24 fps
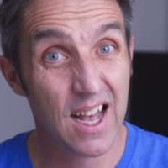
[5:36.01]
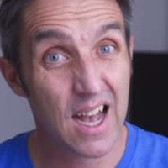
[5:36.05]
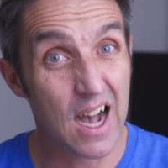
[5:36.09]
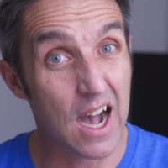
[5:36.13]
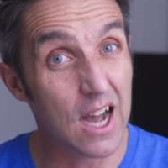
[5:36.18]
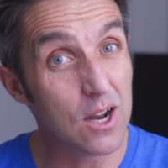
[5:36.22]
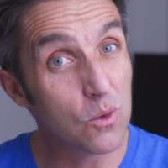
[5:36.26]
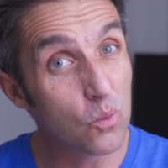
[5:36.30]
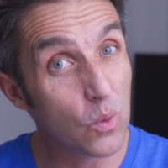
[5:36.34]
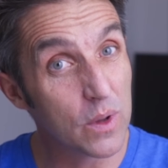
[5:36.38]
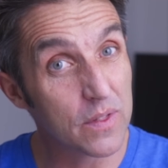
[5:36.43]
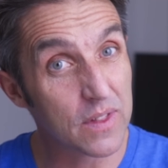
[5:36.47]

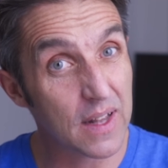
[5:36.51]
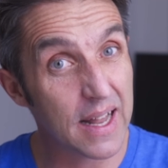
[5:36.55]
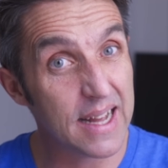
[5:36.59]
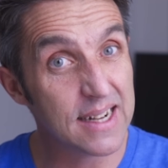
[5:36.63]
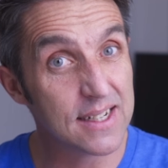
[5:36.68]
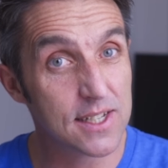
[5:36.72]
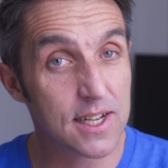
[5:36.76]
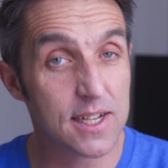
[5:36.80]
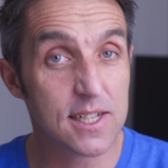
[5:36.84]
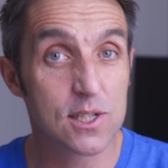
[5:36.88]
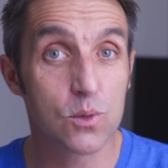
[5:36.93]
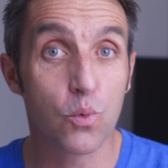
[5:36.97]
and with
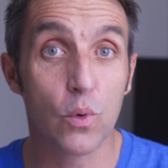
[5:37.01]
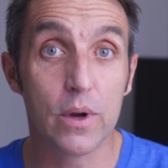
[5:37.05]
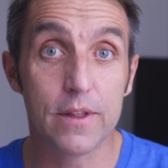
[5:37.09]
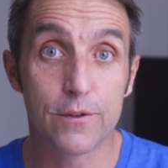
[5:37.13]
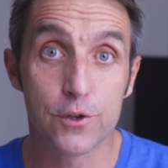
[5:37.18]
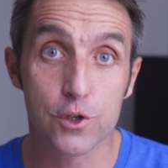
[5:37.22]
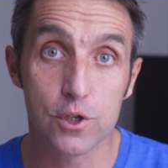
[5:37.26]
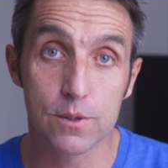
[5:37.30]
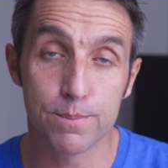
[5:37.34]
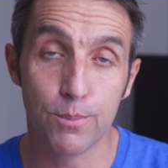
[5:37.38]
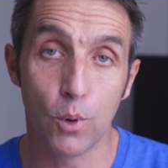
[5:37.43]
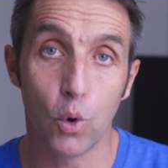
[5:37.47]
lenses with
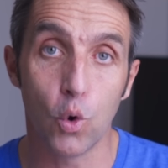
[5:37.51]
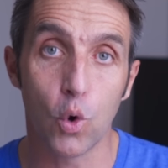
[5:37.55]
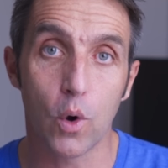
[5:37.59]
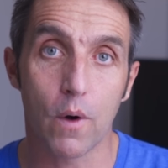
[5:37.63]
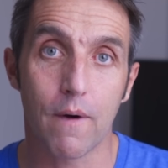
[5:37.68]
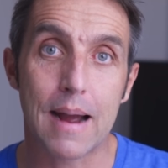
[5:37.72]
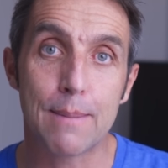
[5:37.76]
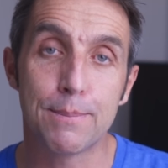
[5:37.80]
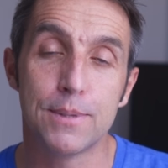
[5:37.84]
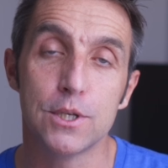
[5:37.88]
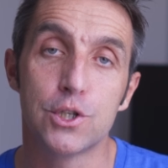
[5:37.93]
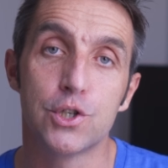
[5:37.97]

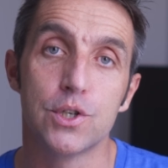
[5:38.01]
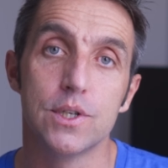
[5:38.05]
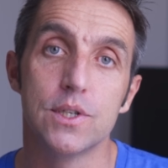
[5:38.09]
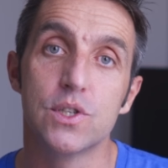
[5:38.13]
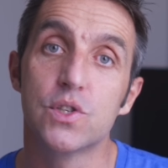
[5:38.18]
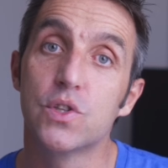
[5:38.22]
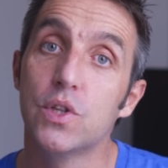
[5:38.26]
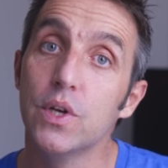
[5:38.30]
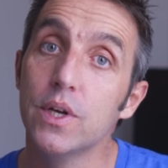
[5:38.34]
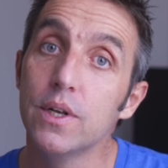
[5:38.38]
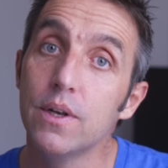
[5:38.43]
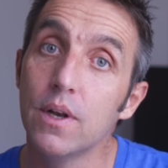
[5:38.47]
smaller apertures
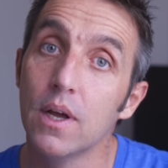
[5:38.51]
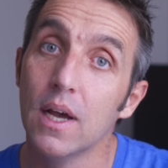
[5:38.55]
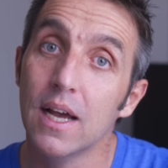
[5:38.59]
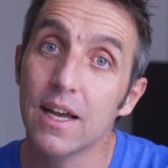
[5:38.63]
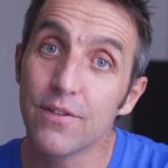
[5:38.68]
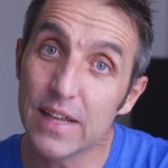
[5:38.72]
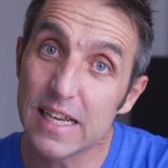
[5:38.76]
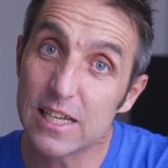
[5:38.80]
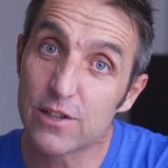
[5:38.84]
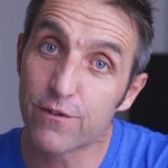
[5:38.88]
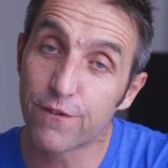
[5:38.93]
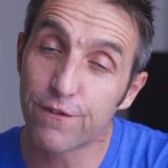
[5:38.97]
than
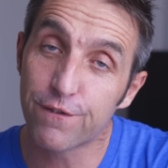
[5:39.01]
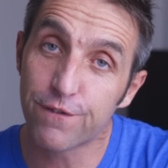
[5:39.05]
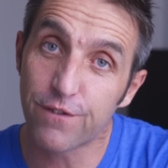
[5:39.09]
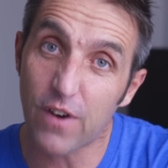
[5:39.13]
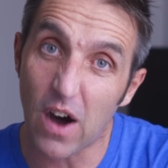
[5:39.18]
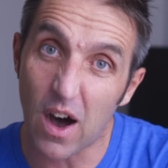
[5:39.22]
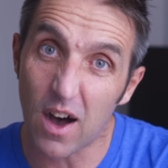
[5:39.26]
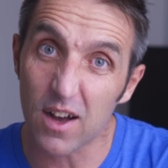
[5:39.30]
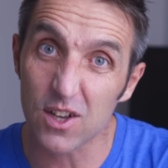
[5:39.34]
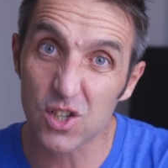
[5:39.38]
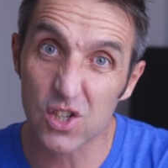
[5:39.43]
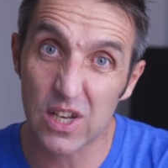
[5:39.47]
these
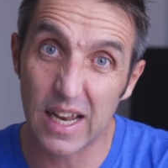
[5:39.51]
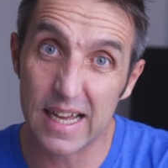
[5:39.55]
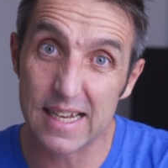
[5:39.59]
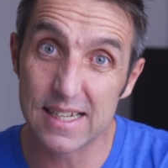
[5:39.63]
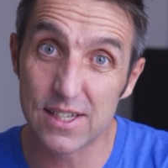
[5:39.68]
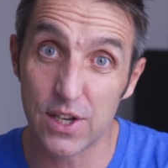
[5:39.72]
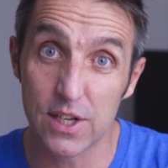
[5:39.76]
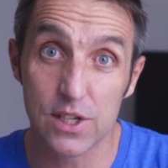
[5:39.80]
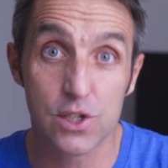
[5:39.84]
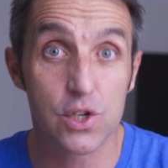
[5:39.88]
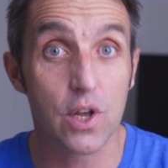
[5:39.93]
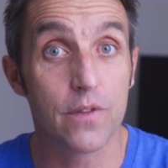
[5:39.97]
fast
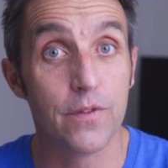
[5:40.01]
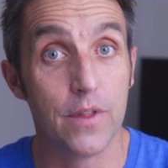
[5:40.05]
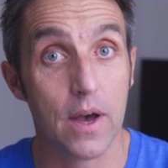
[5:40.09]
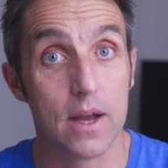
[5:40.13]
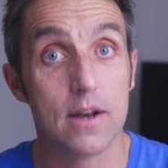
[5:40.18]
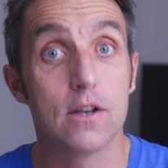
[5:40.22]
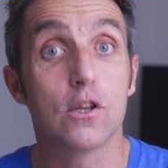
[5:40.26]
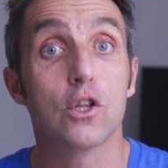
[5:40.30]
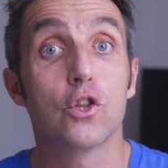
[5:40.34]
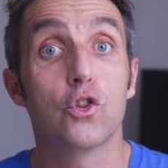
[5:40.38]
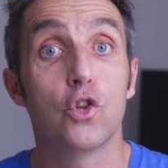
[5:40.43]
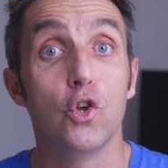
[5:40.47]
lenses that
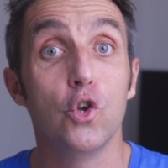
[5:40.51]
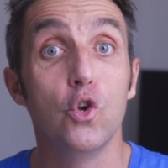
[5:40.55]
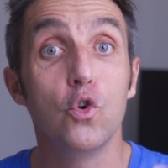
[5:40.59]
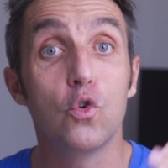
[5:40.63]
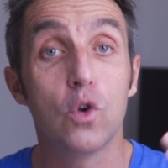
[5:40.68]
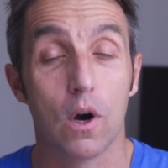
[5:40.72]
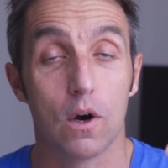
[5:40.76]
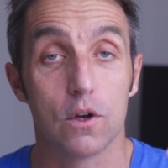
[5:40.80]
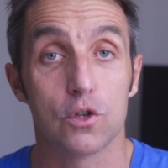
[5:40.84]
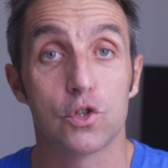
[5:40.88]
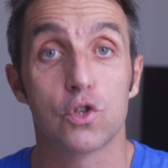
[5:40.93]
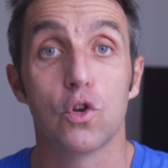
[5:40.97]
do
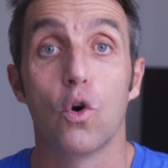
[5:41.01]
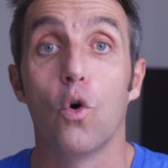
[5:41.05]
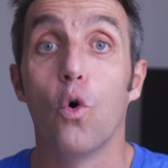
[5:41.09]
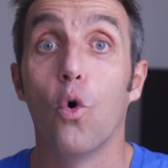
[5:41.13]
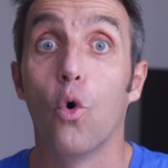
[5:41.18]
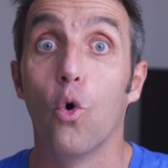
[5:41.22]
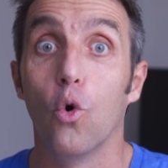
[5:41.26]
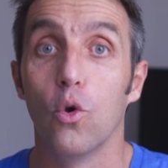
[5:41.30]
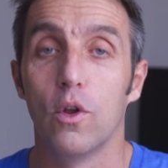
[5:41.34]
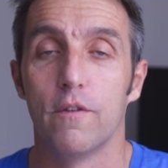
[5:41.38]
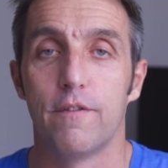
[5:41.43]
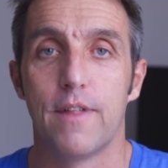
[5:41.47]
cost
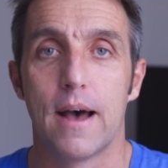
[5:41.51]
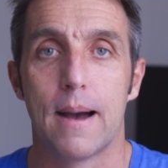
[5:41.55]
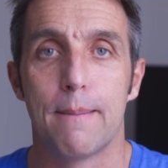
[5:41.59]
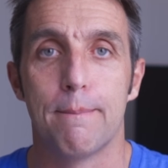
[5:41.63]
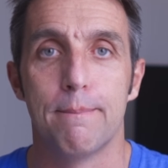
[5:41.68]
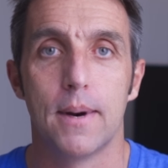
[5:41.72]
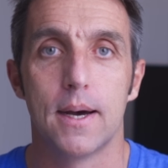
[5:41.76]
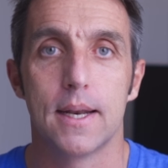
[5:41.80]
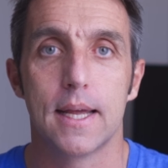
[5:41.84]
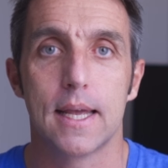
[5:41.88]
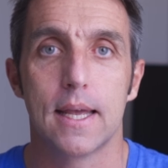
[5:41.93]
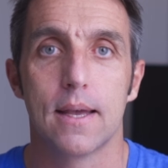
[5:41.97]
all of that
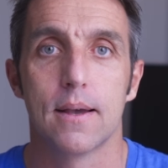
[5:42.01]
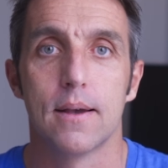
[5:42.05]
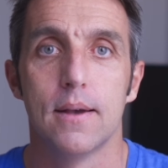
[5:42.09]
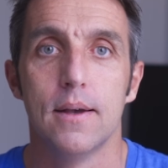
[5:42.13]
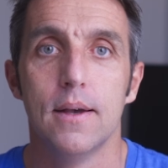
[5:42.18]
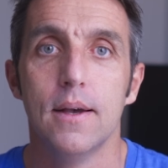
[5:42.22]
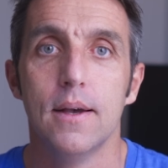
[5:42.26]
money.